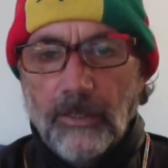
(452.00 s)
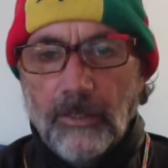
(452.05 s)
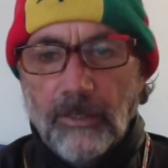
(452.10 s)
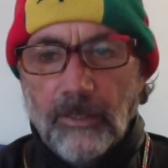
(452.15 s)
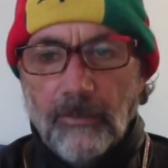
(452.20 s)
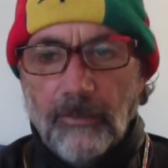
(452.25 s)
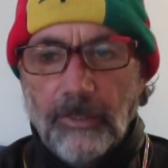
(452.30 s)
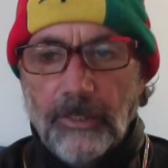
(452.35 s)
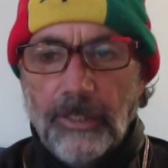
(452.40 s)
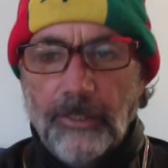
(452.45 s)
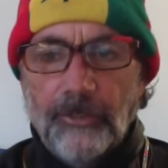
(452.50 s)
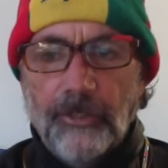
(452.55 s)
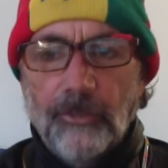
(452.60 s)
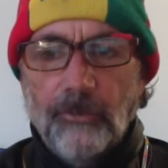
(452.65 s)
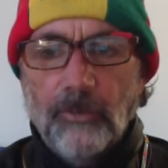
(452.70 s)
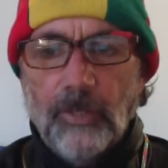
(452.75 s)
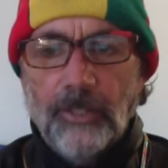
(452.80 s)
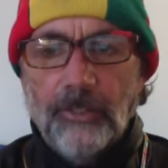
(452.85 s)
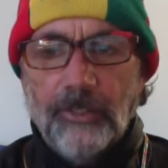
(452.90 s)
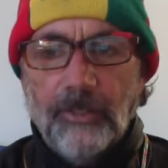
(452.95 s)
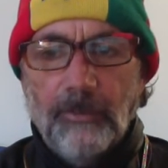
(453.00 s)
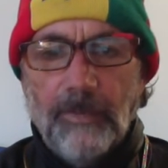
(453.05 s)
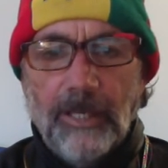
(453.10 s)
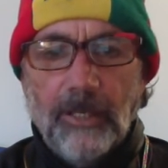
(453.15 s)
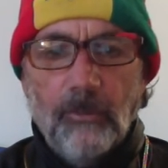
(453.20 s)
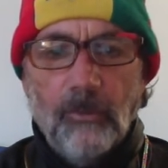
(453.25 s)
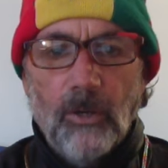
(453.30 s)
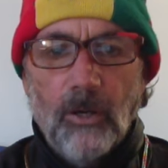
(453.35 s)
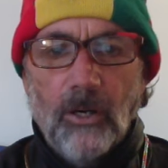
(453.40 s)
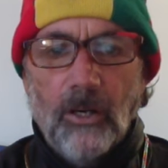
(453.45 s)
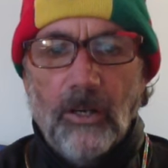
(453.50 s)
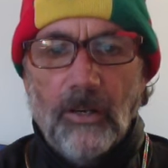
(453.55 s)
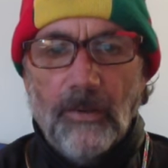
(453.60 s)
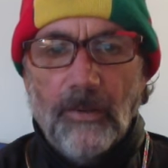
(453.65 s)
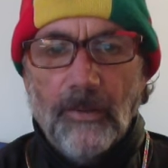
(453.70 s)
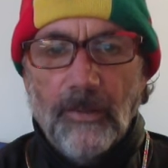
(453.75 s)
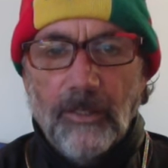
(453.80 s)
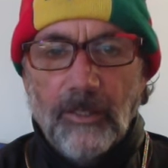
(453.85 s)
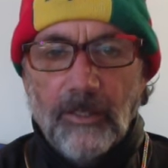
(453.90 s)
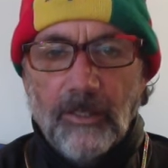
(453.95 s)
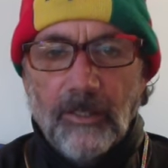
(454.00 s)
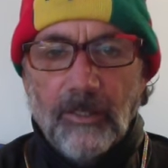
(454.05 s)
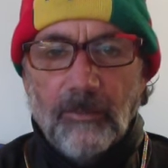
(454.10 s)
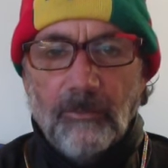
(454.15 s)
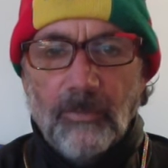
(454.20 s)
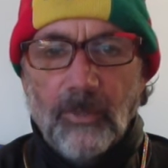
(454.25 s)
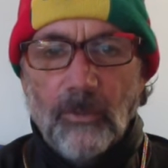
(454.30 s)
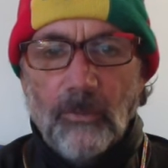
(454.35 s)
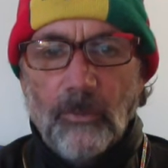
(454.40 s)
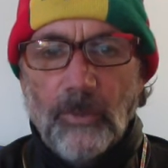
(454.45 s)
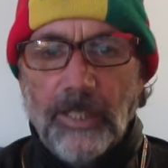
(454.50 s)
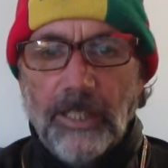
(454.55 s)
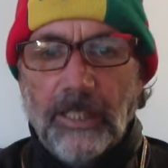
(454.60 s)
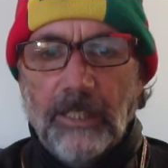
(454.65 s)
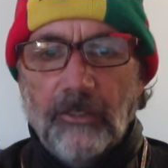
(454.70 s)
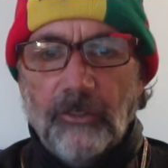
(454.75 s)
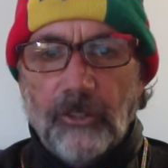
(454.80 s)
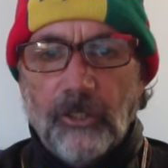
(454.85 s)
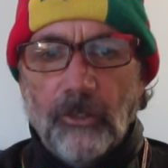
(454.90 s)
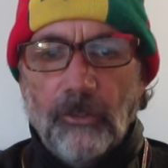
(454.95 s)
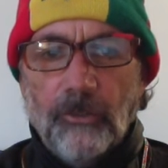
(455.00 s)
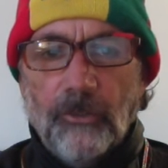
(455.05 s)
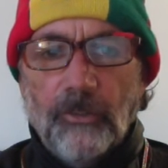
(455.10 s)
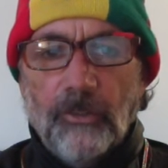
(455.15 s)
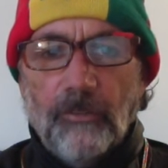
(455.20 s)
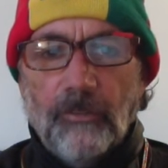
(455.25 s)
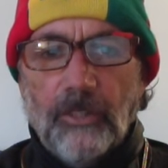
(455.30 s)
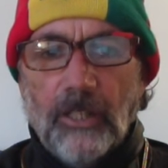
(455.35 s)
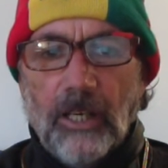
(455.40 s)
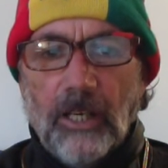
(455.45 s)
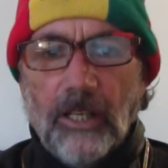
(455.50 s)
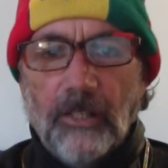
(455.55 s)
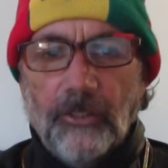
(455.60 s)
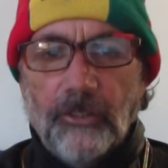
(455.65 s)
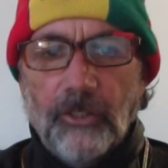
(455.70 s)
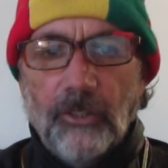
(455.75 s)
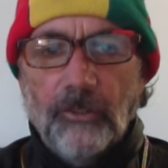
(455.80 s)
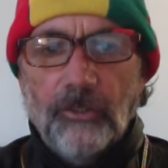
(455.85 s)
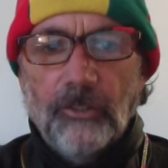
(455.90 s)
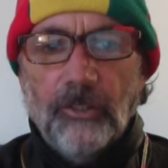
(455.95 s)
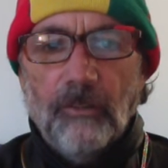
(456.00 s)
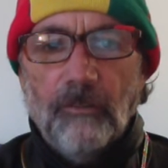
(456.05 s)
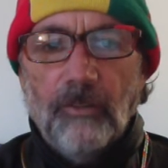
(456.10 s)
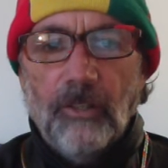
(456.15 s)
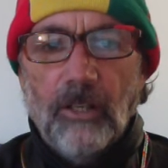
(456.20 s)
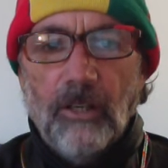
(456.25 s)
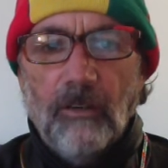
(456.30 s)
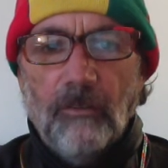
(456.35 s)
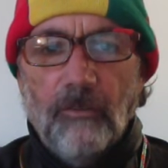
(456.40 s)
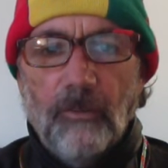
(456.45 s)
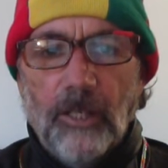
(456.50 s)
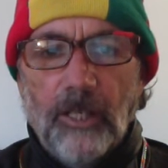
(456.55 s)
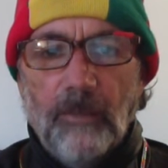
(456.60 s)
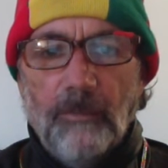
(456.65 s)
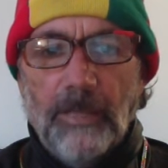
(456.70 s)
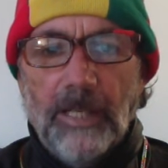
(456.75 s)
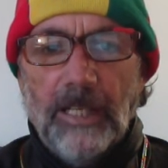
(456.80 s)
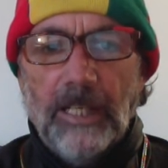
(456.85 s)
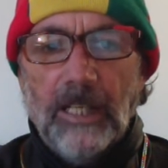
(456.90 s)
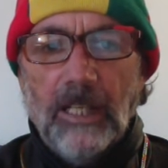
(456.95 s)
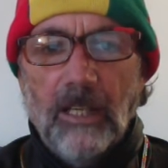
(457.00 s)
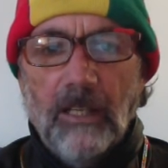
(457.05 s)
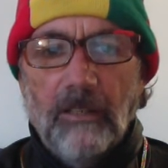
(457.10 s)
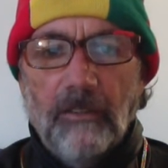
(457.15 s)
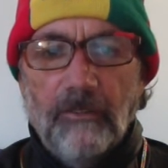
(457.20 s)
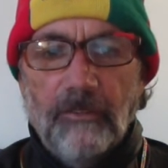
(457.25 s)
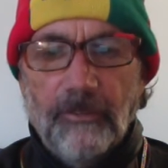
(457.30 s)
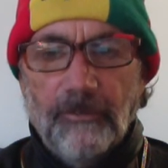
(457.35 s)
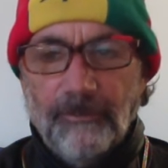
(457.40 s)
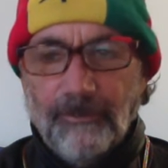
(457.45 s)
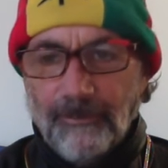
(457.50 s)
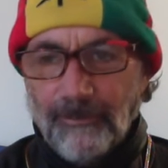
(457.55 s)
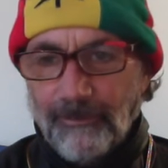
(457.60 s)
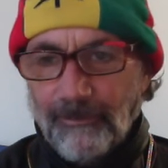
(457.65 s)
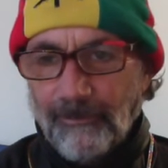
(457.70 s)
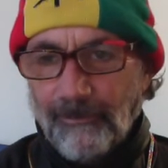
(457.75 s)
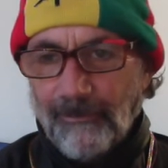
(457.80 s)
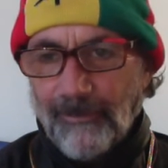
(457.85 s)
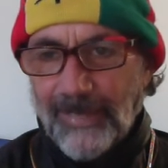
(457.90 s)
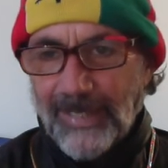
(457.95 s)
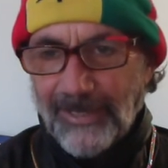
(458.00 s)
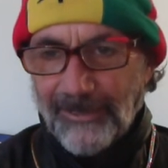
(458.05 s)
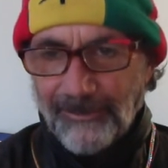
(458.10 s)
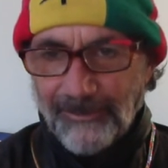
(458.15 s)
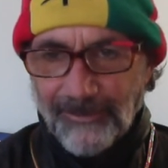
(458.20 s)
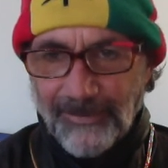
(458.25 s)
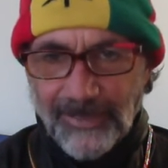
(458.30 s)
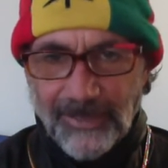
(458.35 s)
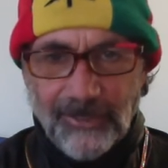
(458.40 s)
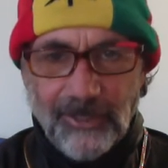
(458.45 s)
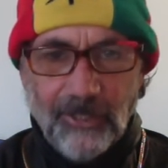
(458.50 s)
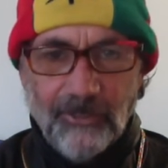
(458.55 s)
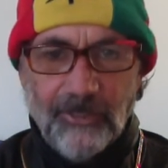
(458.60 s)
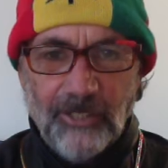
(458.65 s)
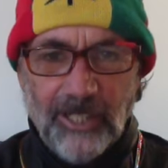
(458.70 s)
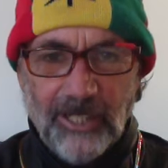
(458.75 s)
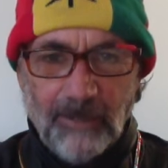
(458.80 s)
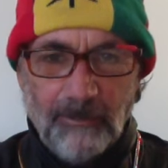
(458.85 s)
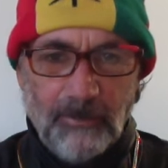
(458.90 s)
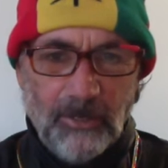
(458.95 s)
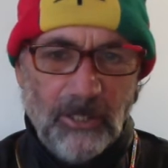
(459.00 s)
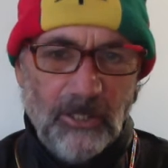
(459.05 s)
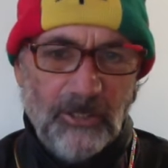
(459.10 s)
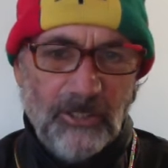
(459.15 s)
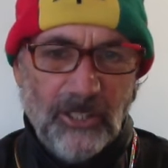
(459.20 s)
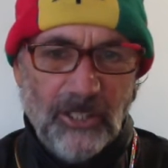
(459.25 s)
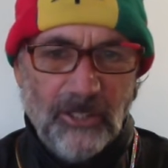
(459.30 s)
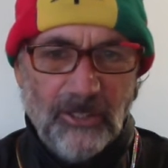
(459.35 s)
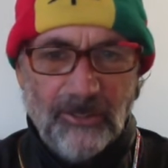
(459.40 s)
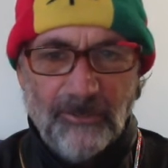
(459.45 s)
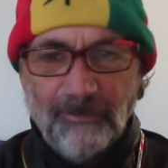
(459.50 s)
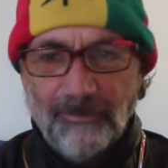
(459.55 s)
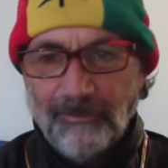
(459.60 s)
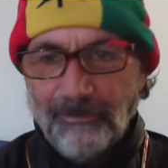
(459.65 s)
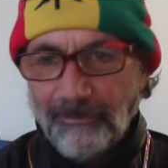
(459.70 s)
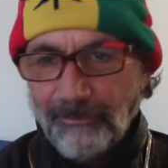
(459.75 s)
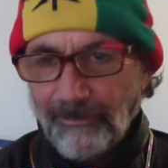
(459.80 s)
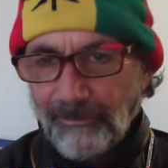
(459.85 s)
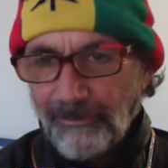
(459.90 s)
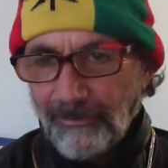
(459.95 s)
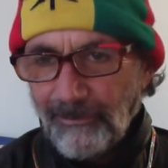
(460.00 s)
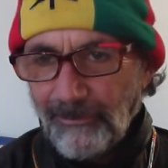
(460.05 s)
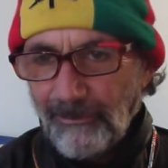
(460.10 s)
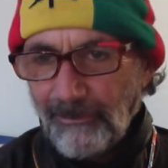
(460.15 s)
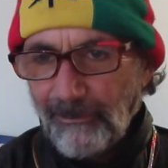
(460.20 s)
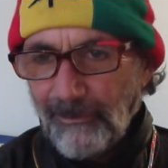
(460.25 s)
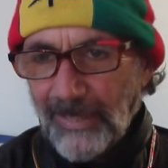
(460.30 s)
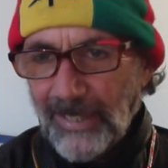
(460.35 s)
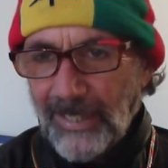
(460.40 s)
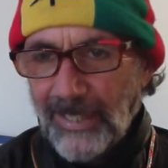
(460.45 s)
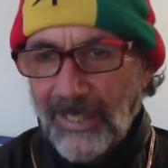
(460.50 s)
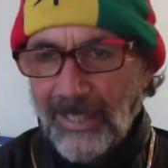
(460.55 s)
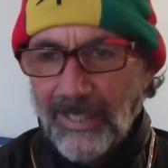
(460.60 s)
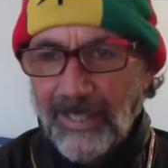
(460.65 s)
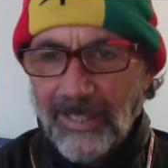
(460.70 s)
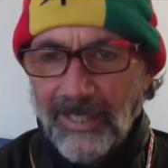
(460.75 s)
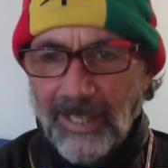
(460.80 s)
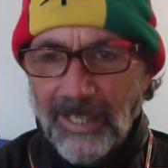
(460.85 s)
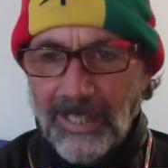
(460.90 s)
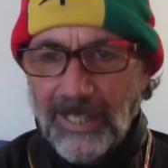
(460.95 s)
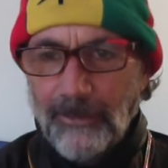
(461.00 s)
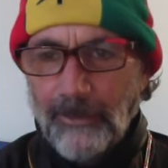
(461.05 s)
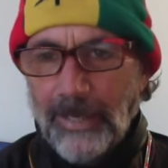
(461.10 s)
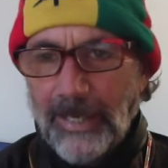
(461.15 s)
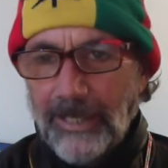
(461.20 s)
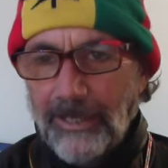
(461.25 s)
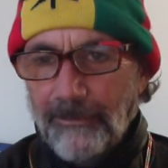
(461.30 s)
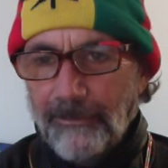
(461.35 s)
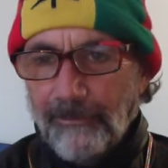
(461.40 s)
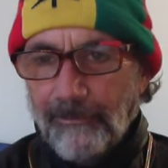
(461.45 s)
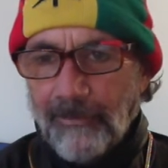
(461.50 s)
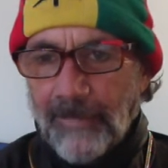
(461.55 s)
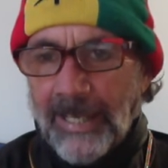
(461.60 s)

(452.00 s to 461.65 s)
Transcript: The religion wants to make war, but we, children of God, children of love, want to make love. Don't take it personal. Anyway,